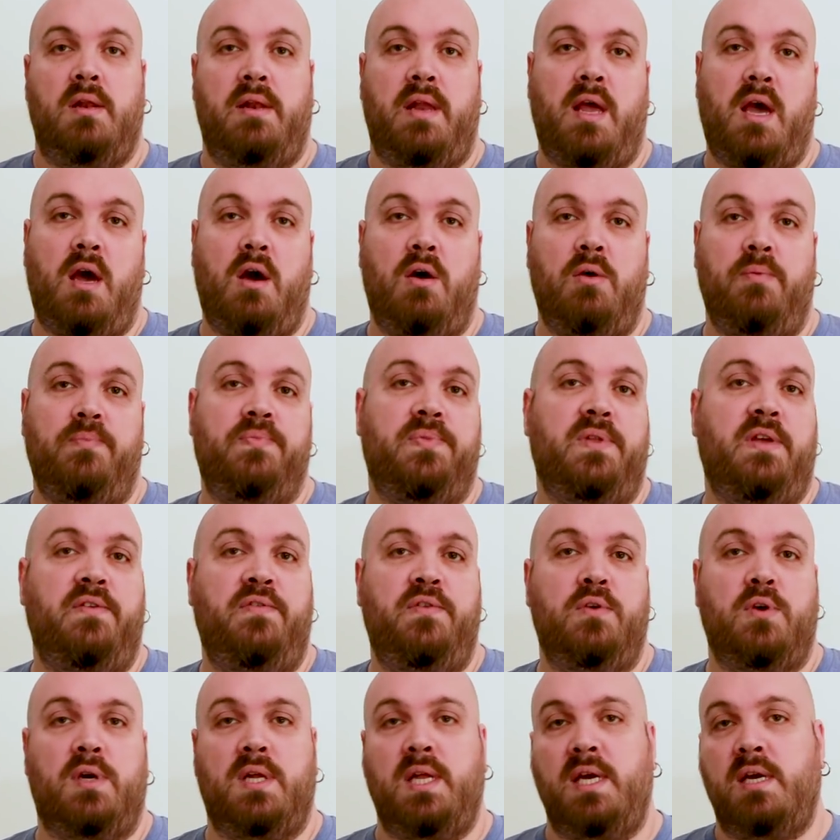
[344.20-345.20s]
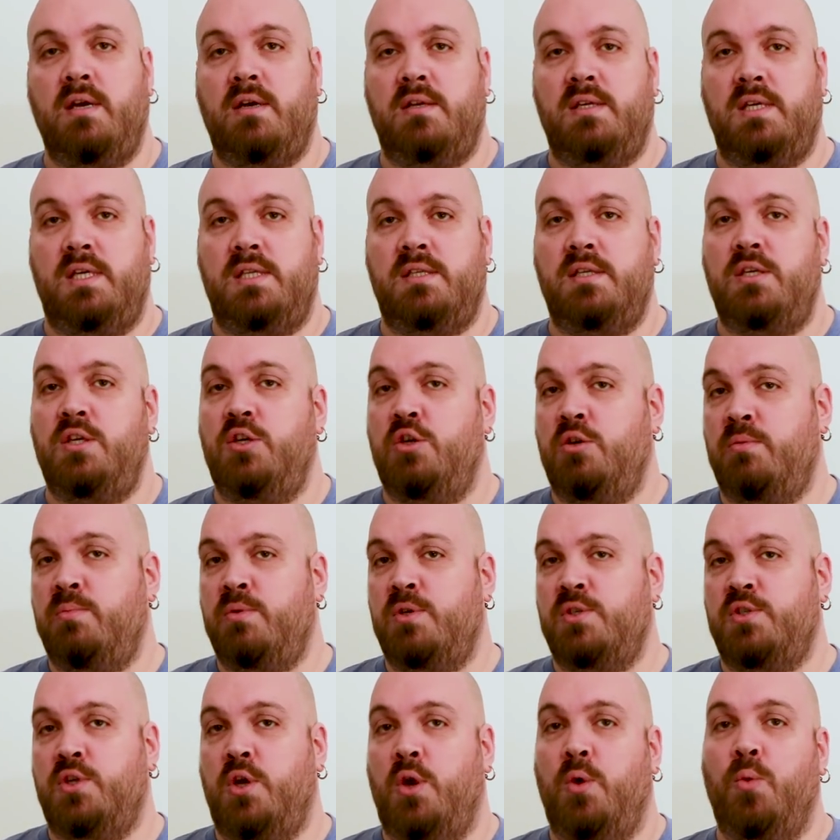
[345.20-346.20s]
Now, if you click on it, your
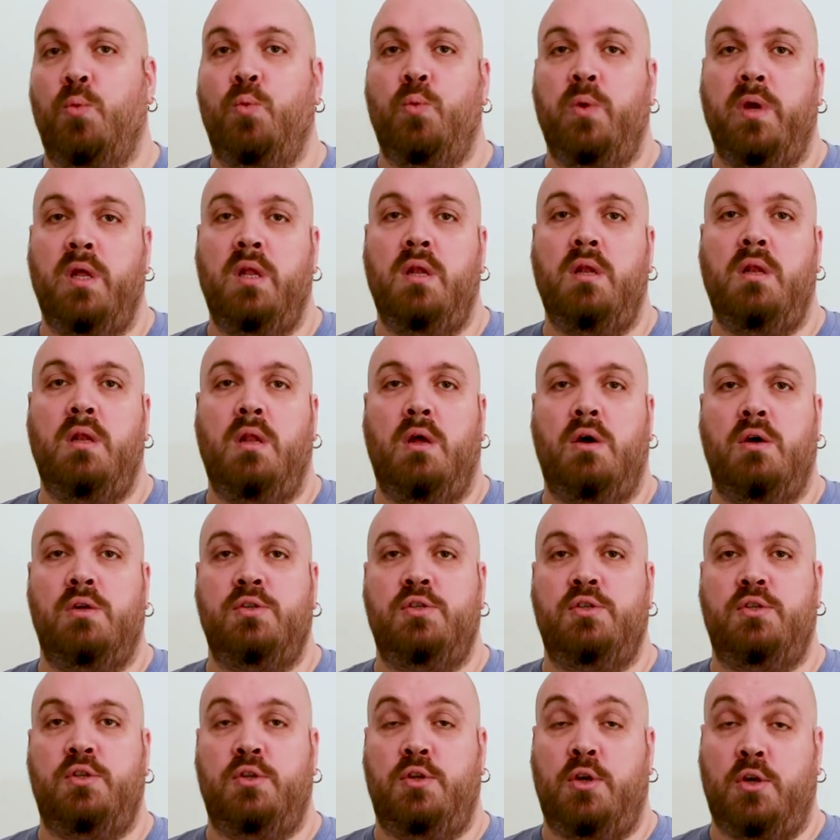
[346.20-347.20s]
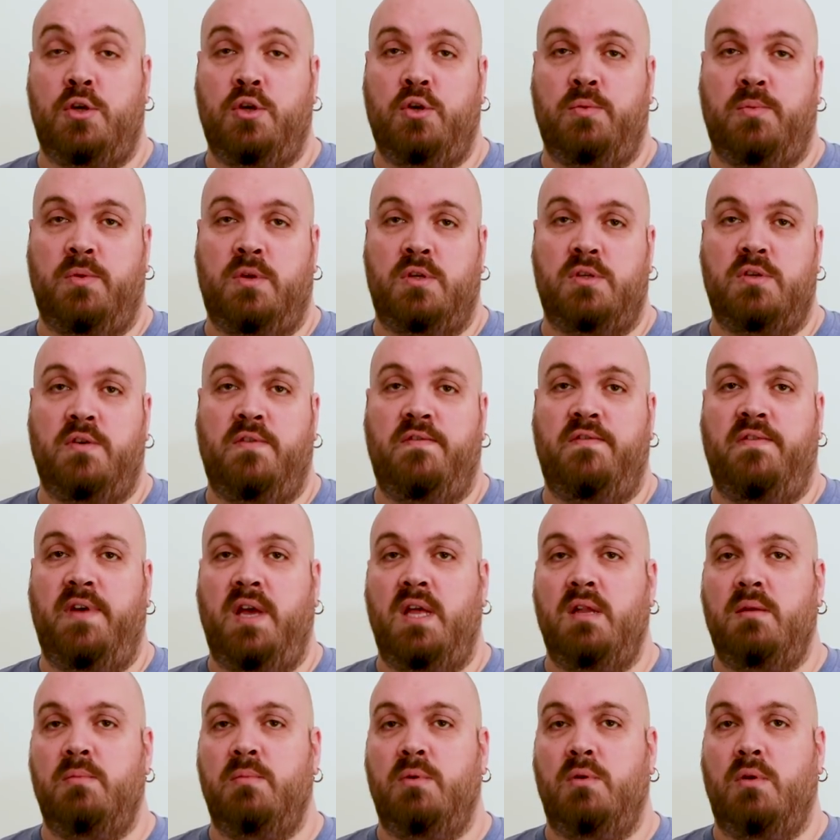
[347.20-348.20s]
browser will load the document
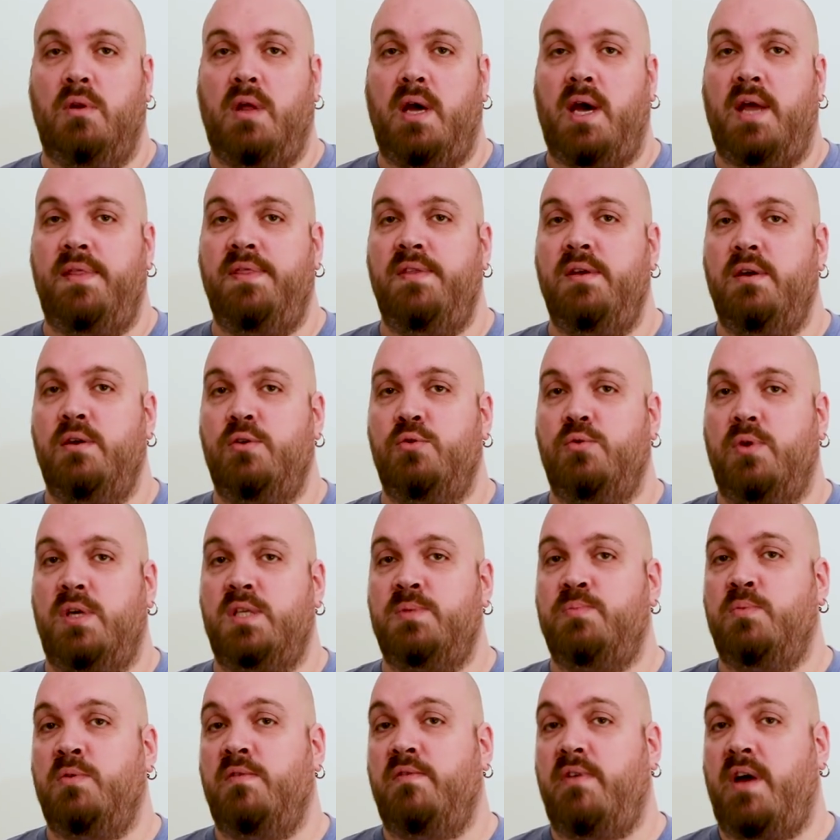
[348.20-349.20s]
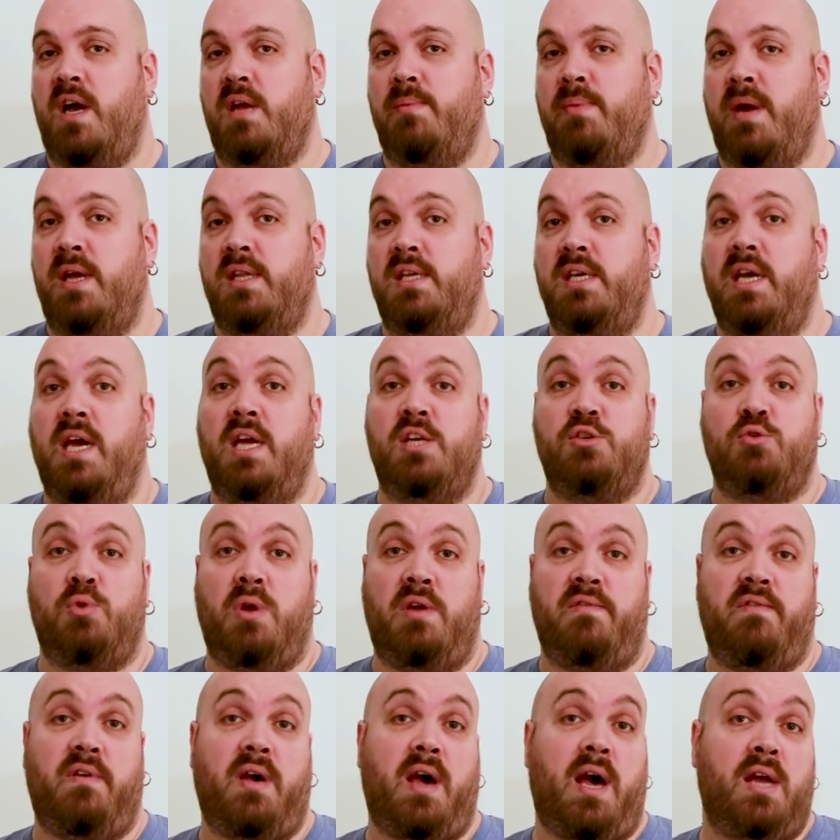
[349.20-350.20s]
available at the address provided by the
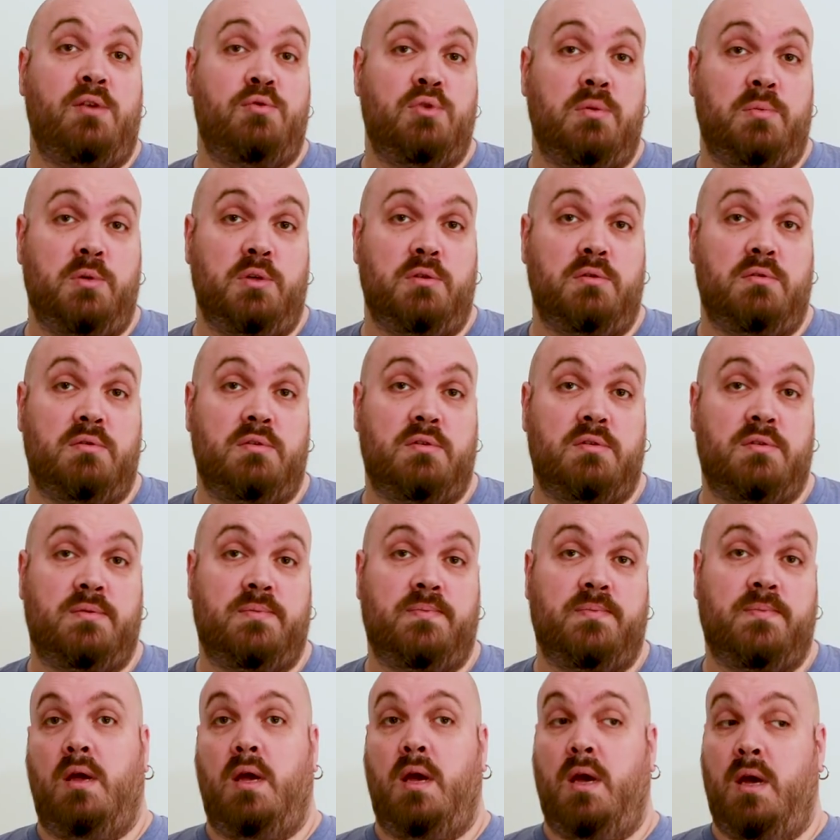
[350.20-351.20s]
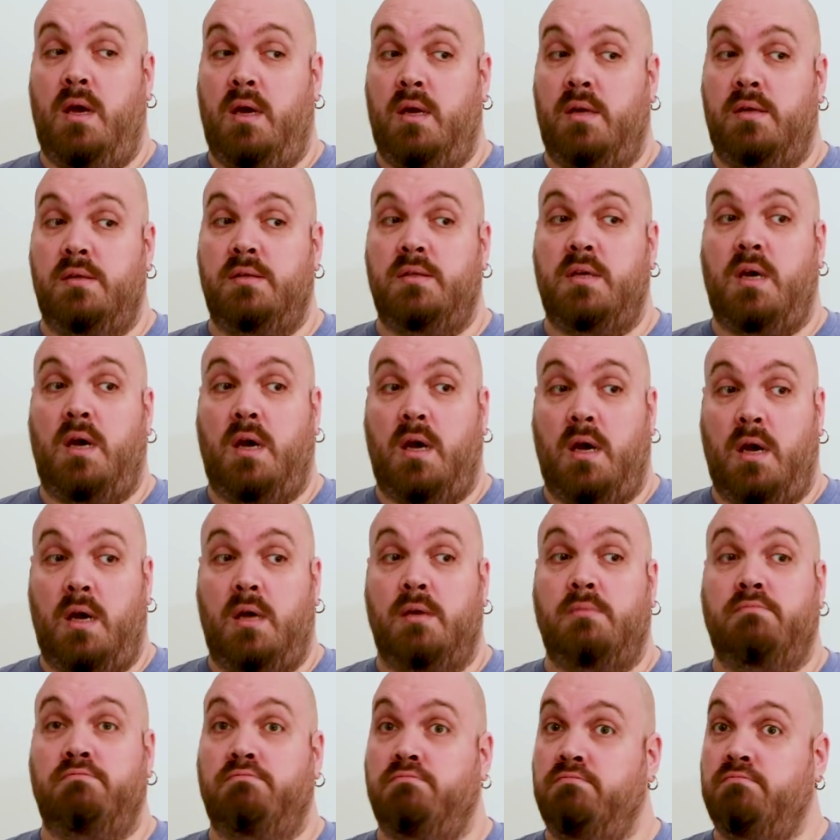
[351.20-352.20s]
href attribute. And
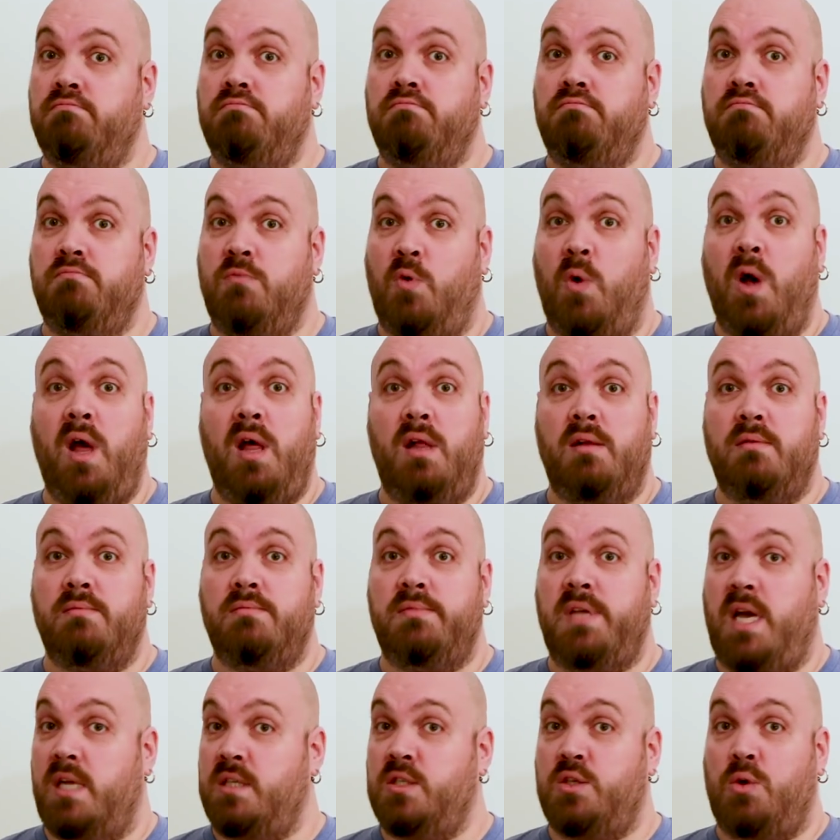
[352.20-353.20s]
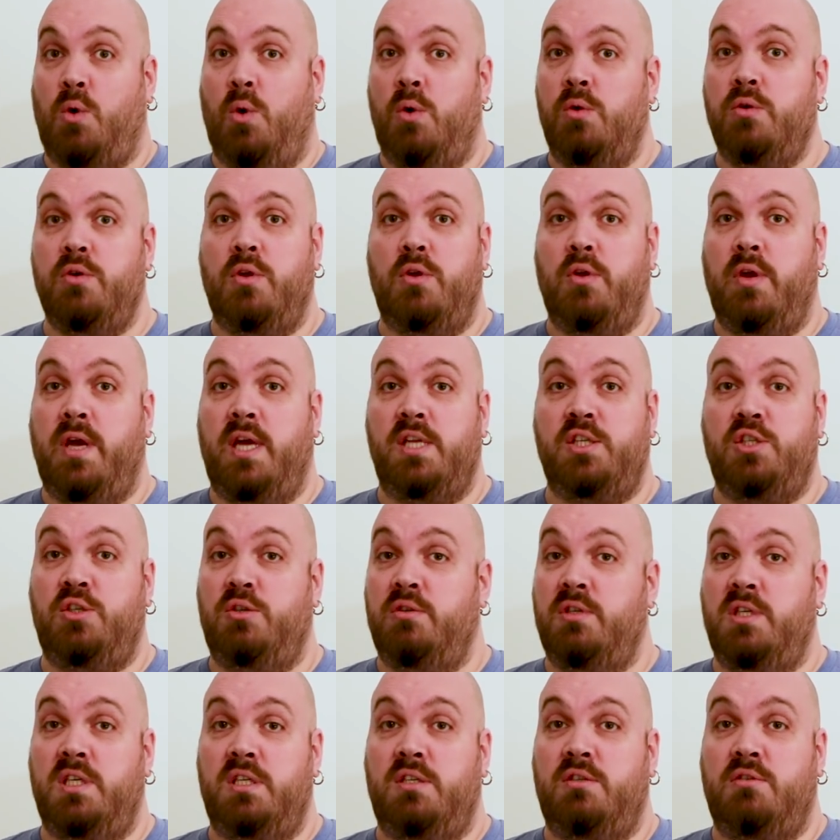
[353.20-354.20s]
um, well, that's all the knowledge
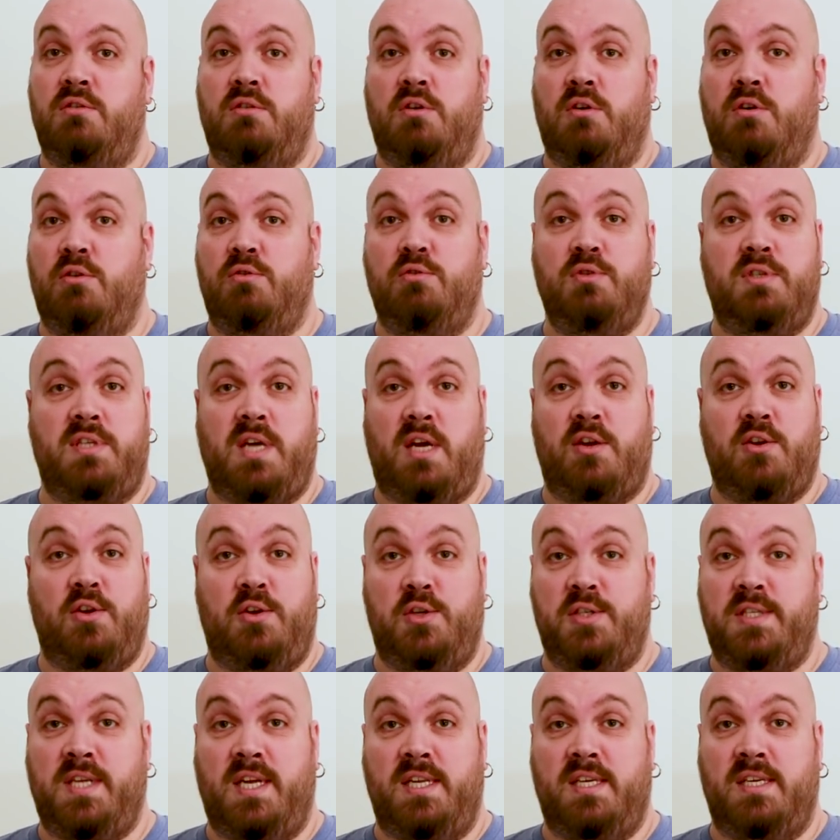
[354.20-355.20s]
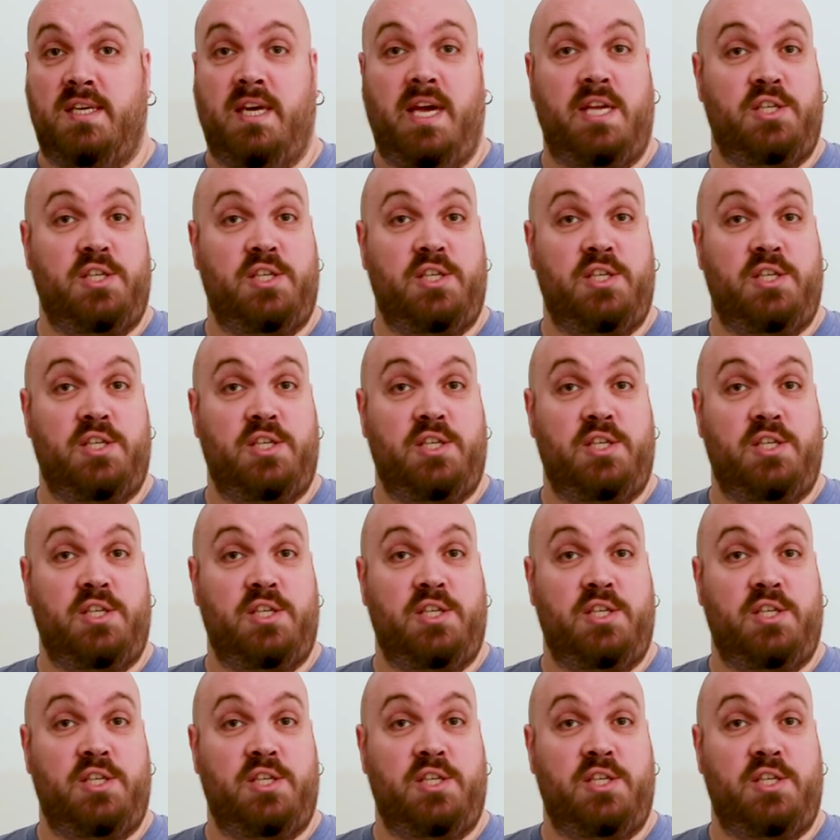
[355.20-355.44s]
you need to know to start understanding